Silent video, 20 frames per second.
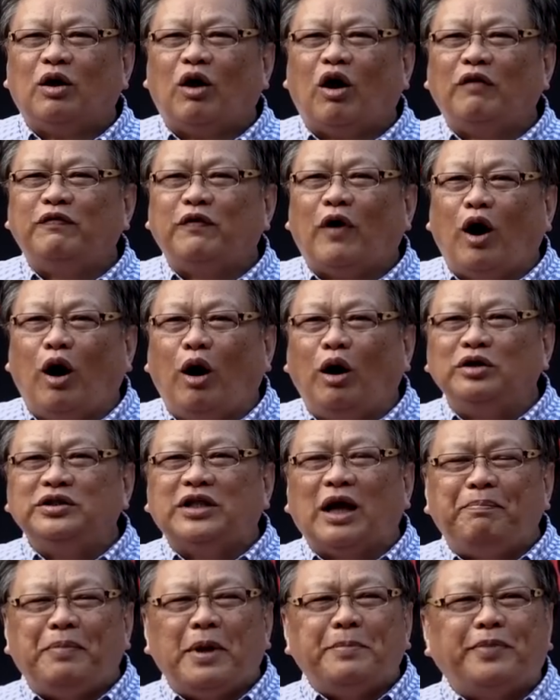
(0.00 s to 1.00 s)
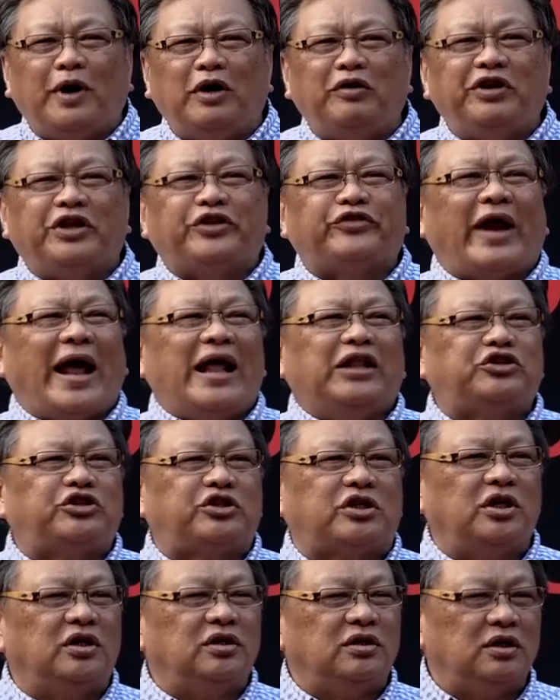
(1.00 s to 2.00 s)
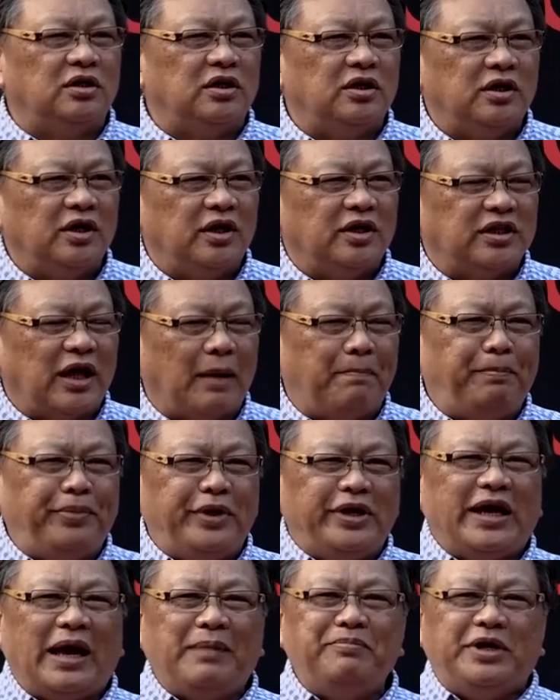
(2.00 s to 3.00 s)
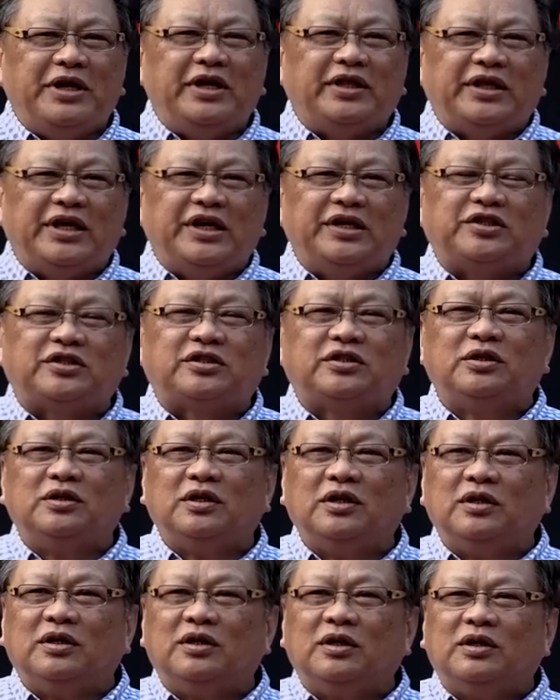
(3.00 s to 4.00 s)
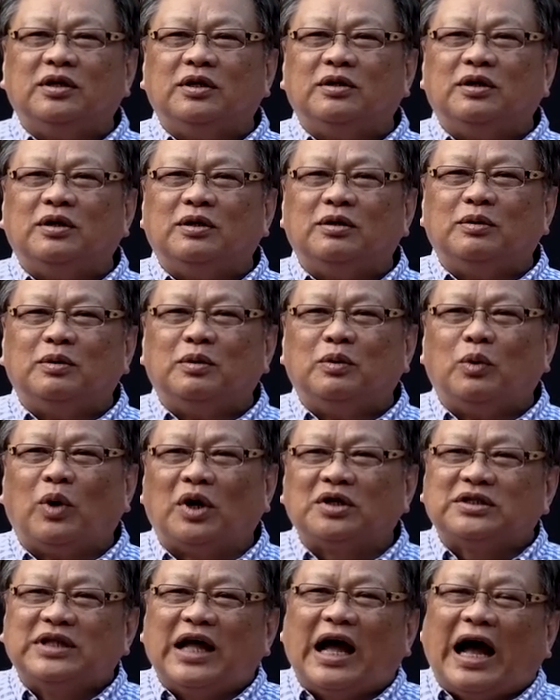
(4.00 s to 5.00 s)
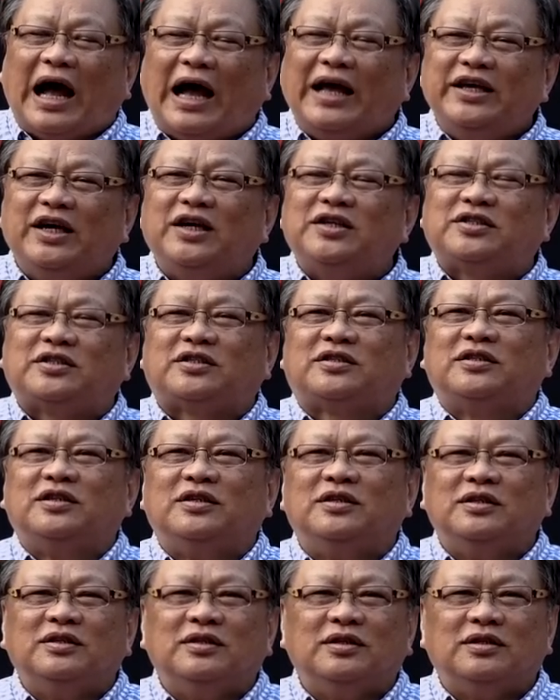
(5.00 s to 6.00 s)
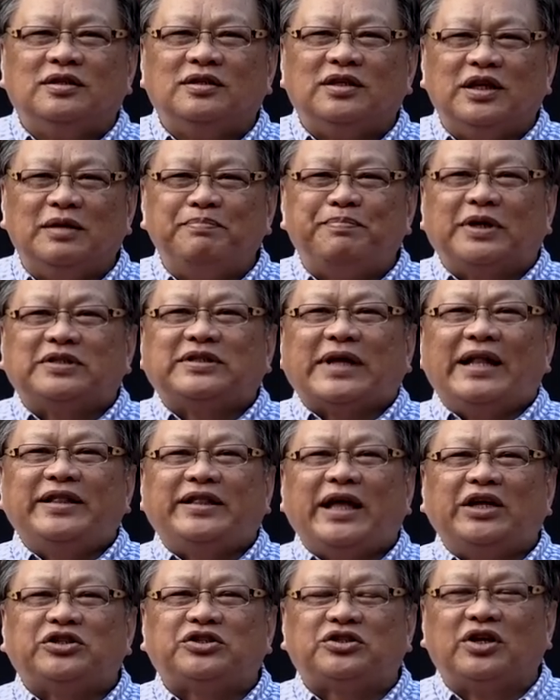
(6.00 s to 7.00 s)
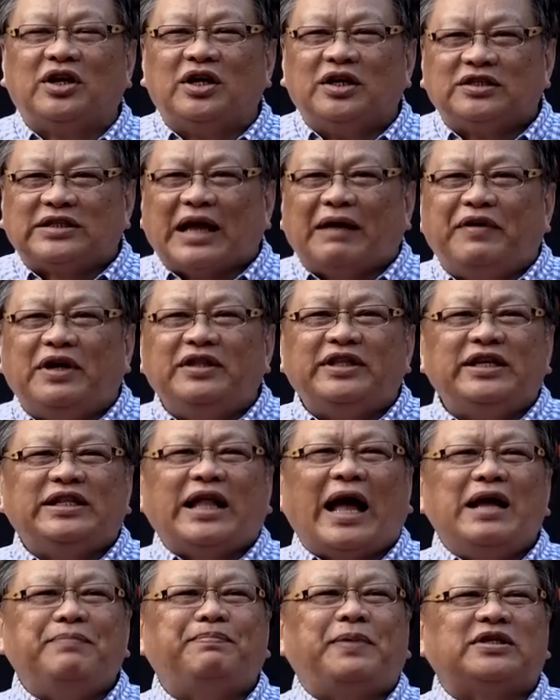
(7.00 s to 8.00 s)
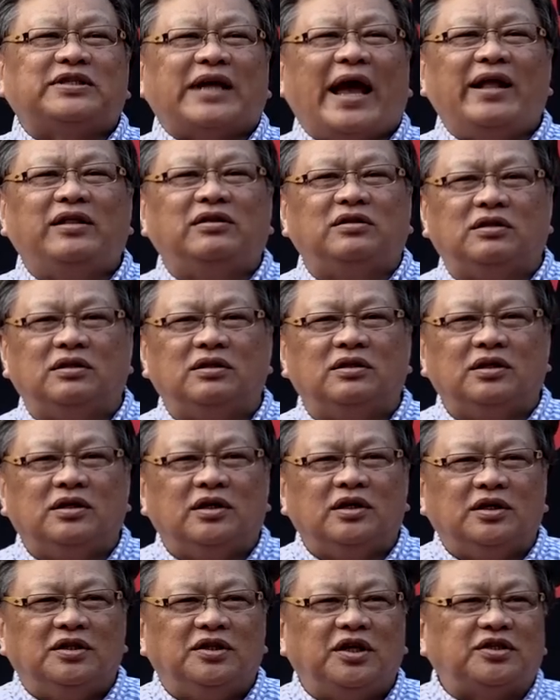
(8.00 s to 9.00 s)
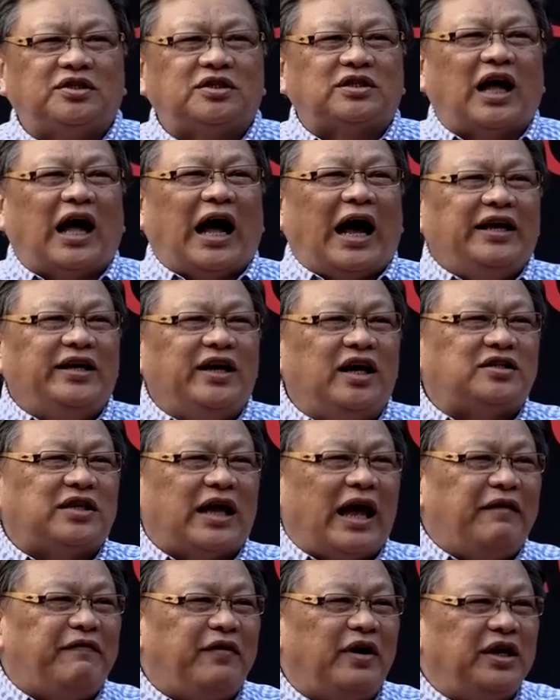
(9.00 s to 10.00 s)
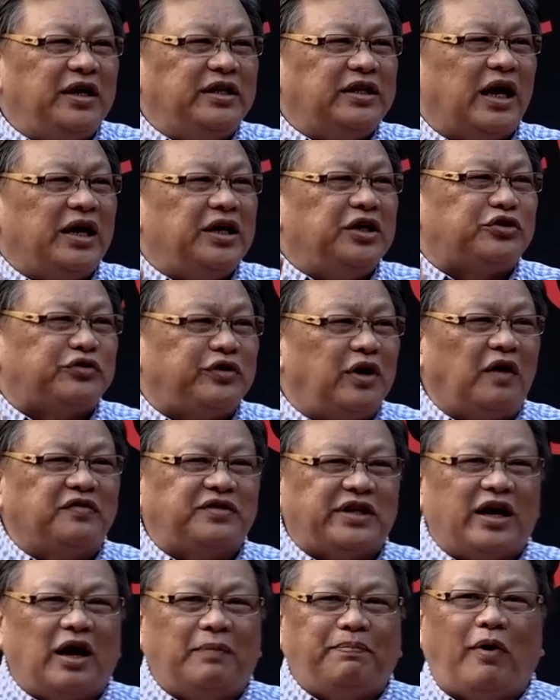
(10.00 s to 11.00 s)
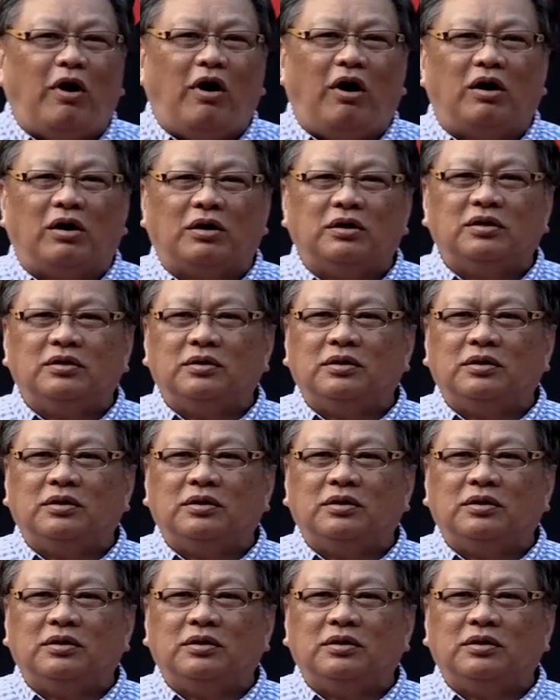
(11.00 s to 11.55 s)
of all the people retrenched, the PMETs was the highest in percentage, 79%. This is the highest ever in the history of Singapore.